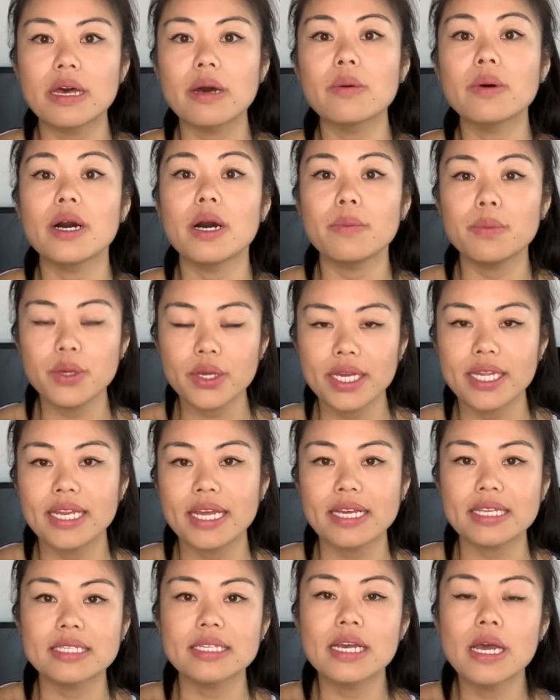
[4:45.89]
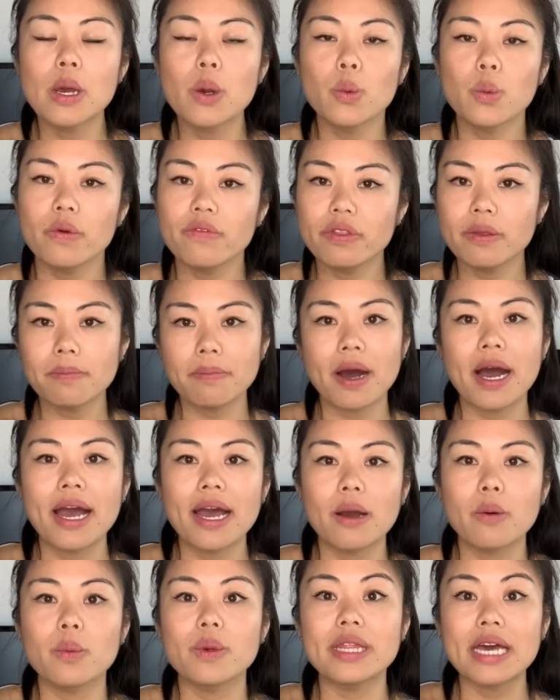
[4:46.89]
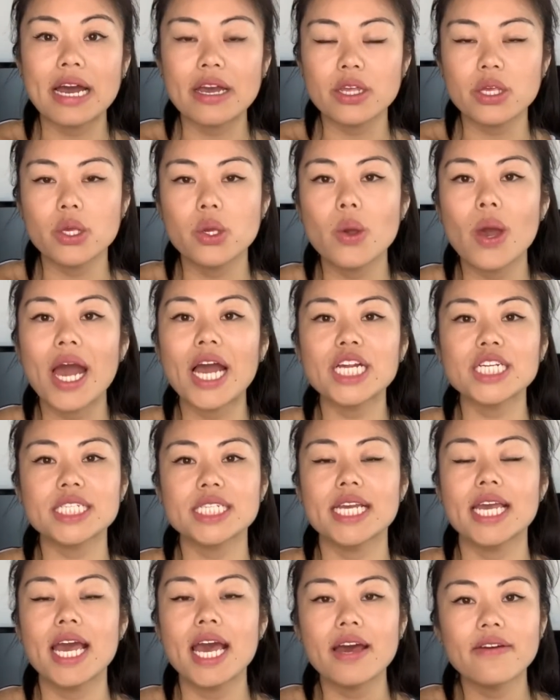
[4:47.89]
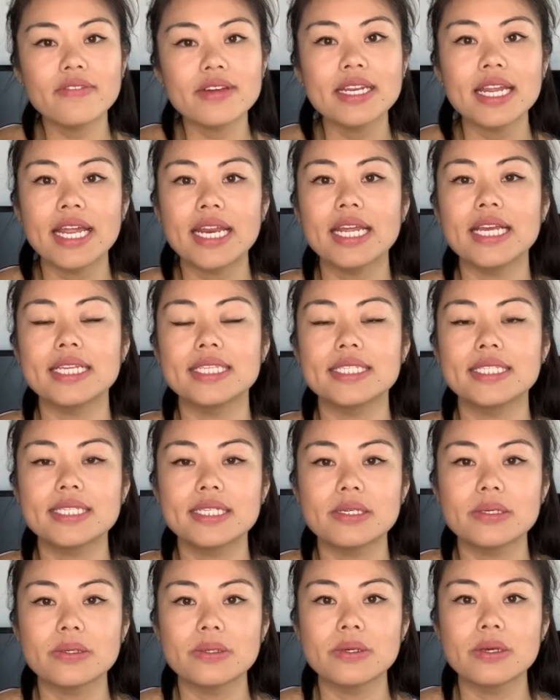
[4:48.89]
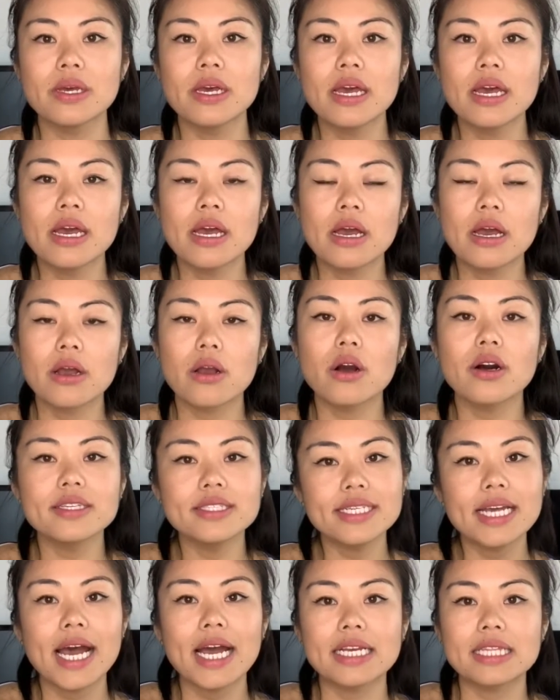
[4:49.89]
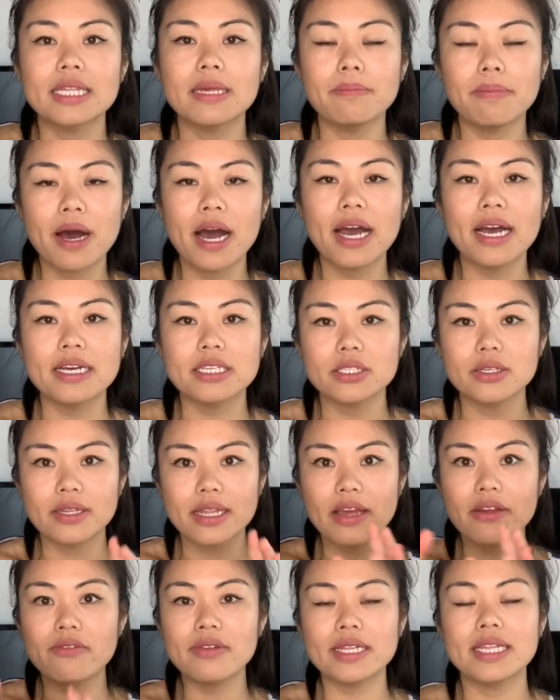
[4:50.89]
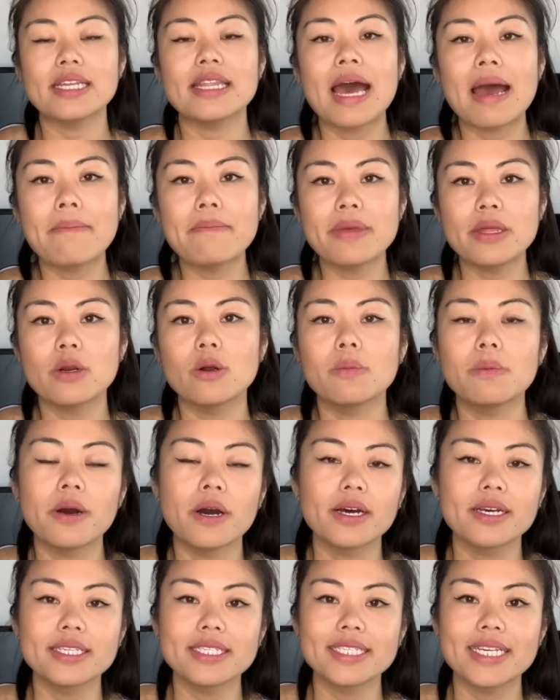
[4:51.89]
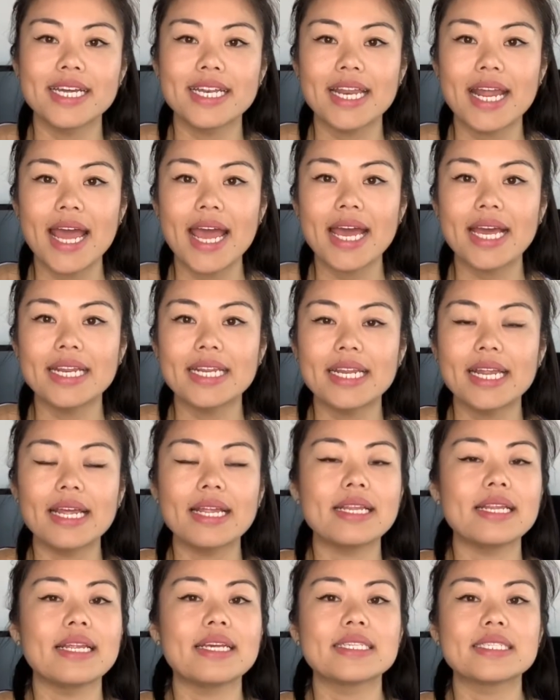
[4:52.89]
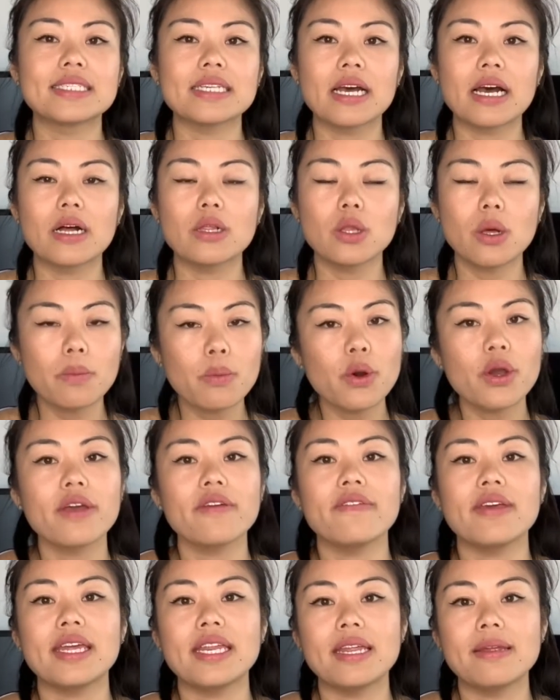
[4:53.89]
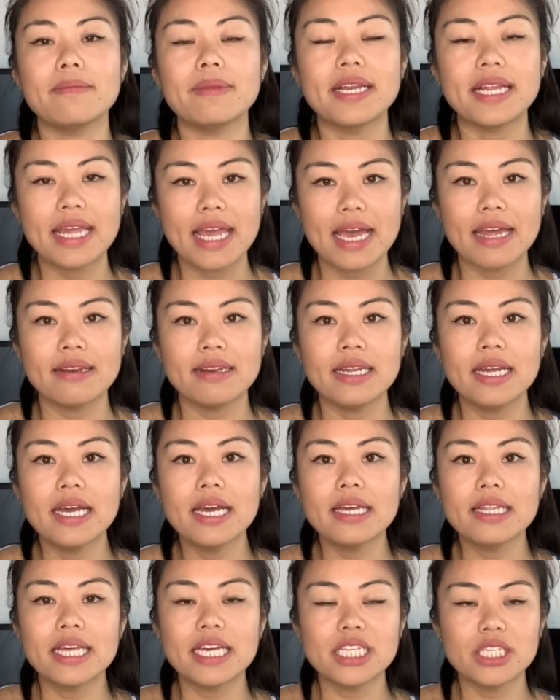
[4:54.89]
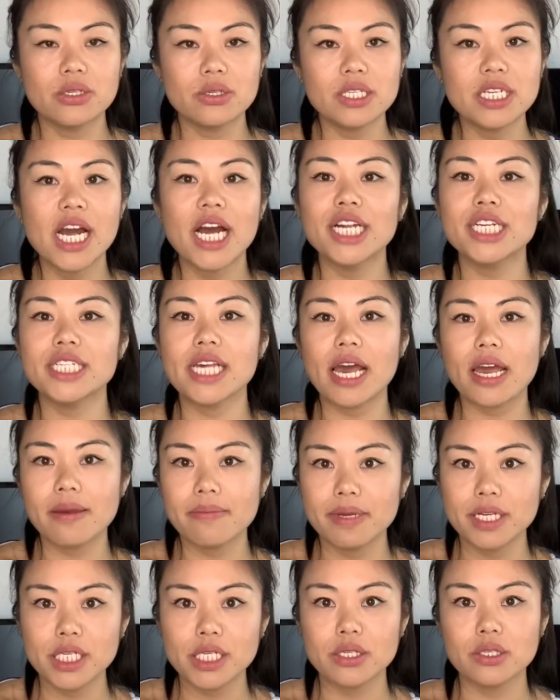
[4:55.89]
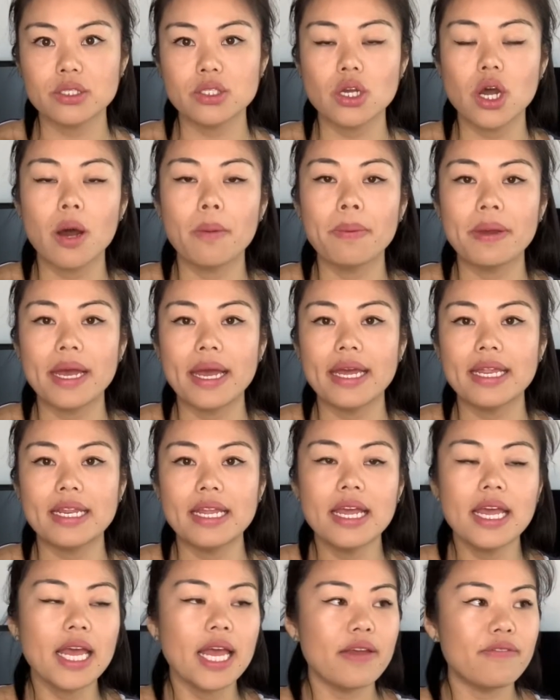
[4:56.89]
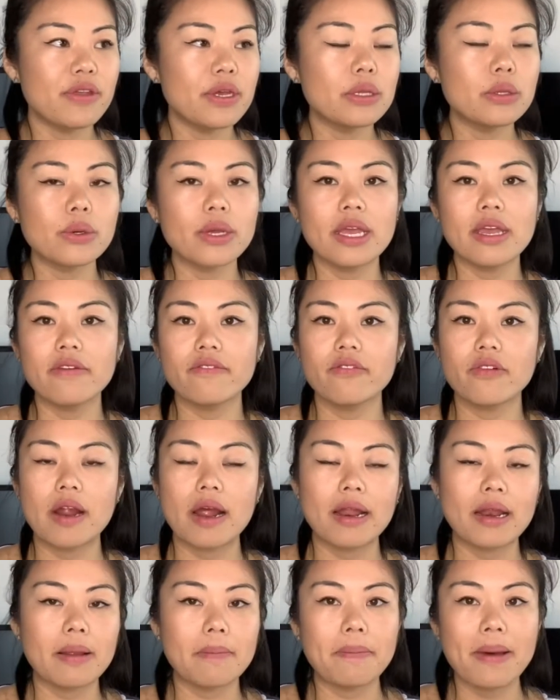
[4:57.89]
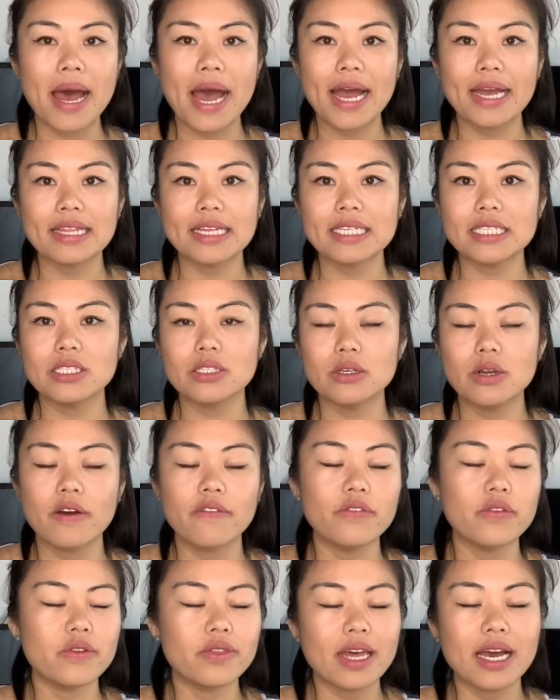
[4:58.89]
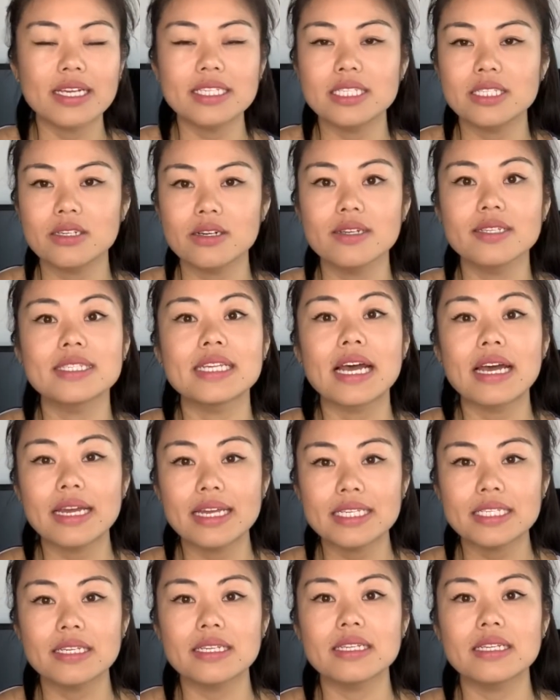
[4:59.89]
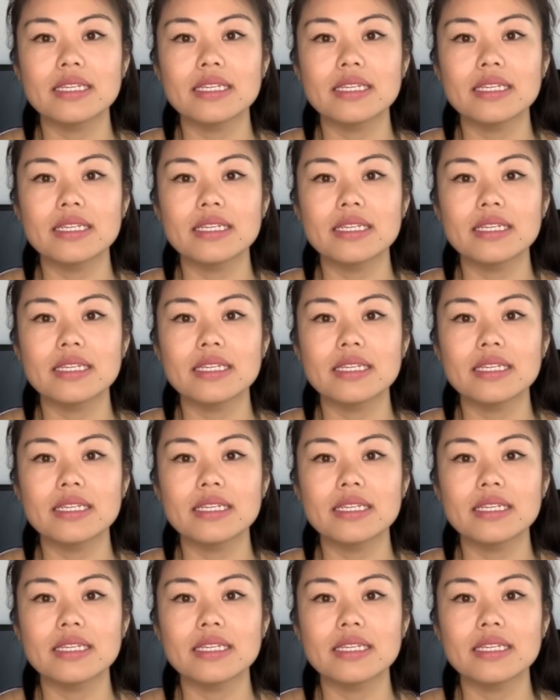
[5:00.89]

will help you connect with the buyer without you actually ever needing to contact the buyer. So they're really that middle person, and it is a lot more convenient, but again, they do charge that commission on top. And if you're looking for a bag that's, you know, a few $1,000s, that is